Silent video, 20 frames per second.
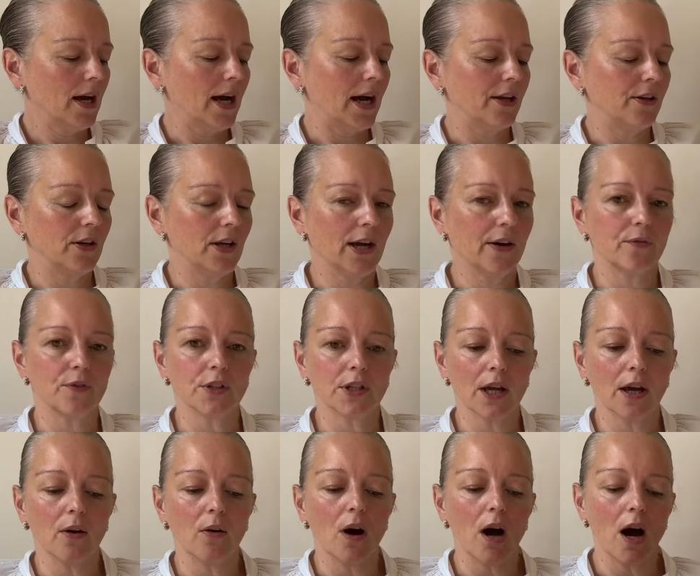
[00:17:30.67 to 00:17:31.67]
and you have to
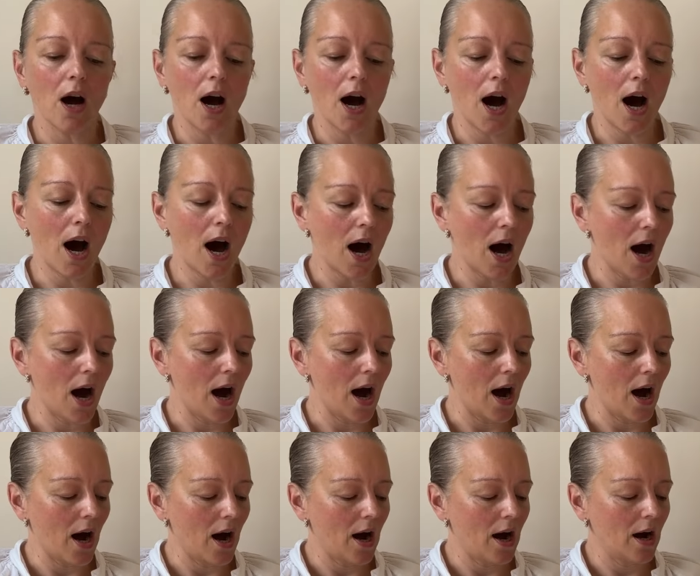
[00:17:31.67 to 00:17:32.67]
go,
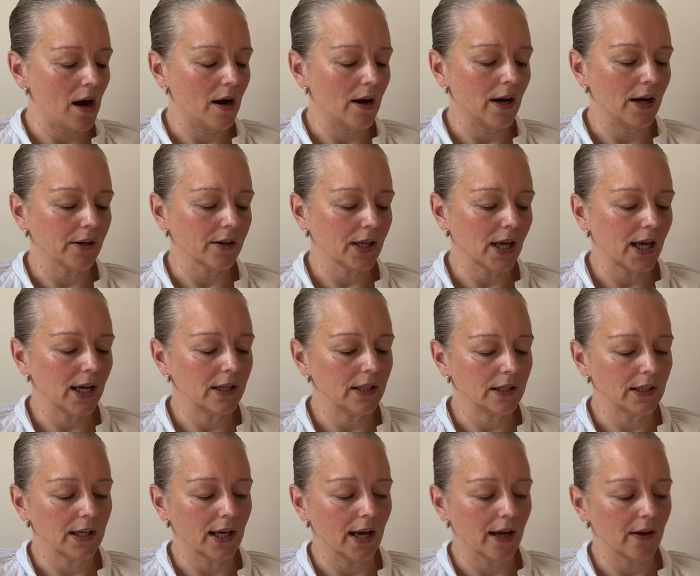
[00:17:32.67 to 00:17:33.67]
okay,
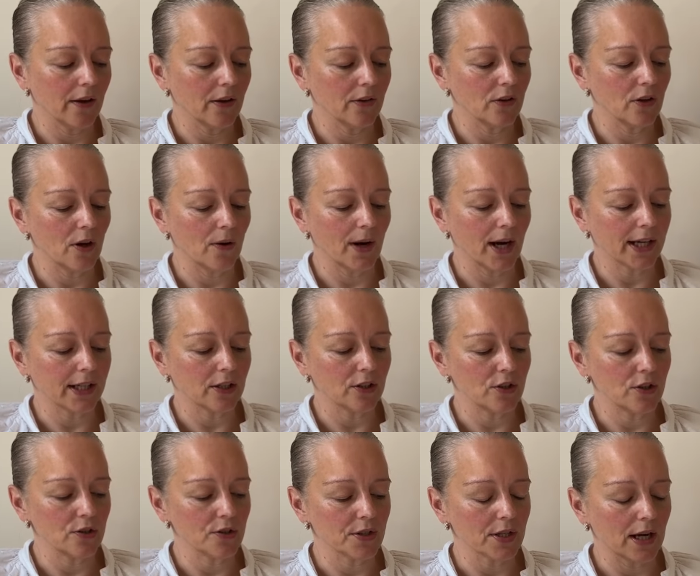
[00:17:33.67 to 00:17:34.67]
yeah, no, I
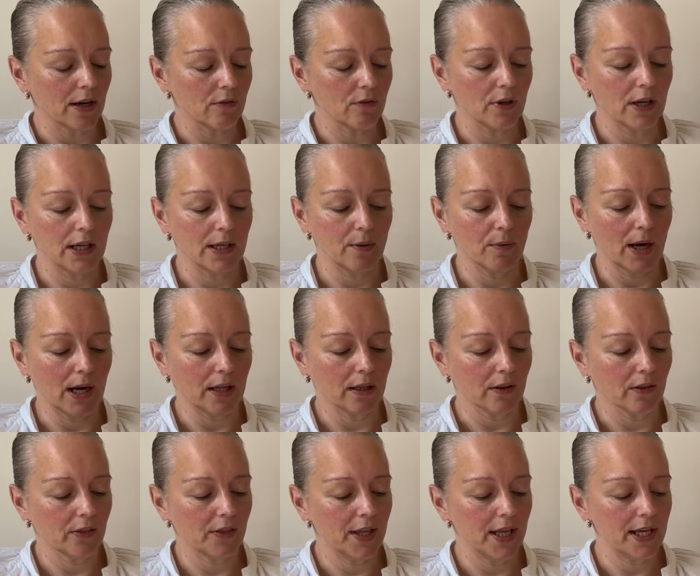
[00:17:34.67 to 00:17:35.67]
could use that really
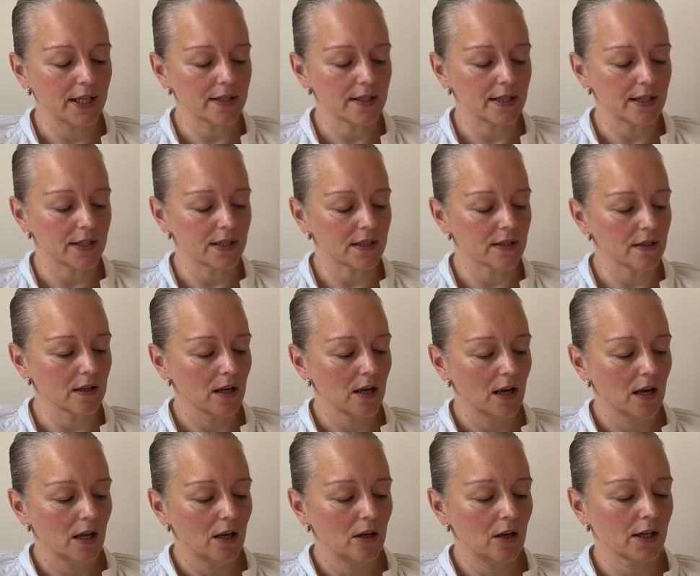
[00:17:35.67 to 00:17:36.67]
well. This is,
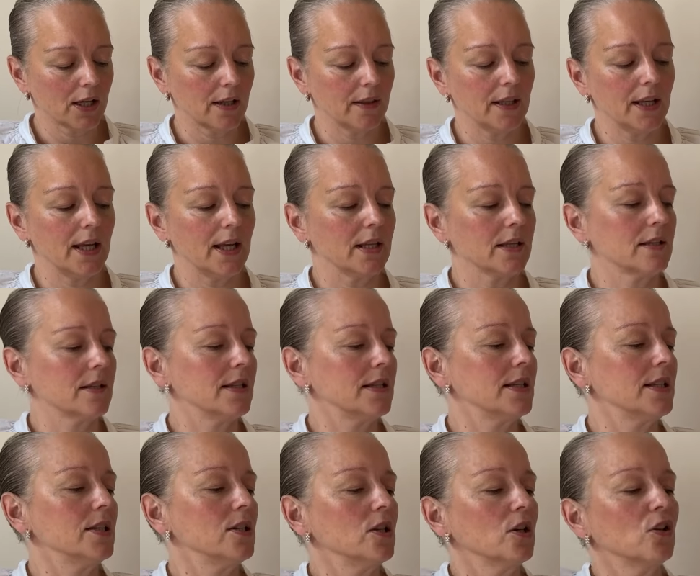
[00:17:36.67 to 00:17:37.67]
look at this.
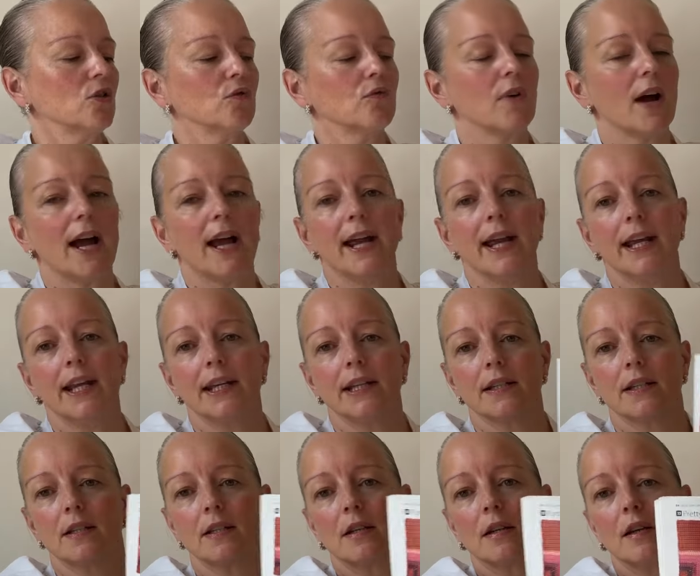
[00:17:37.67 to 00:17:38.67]
This is a
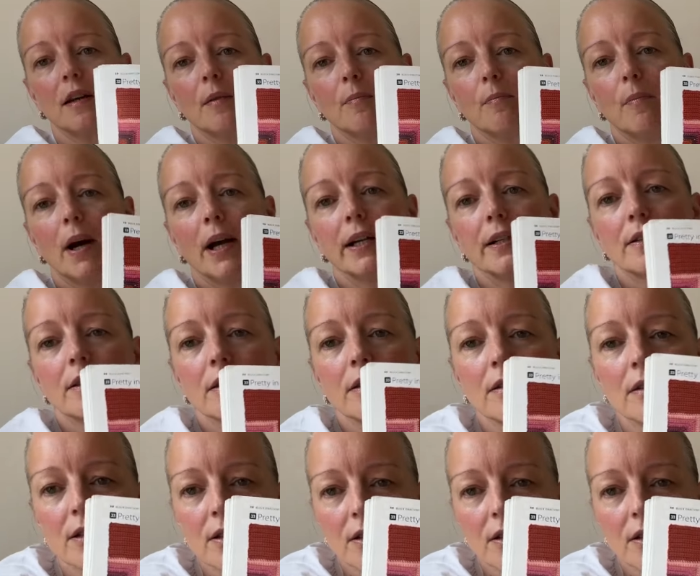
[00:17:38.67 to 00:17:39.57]
great mitered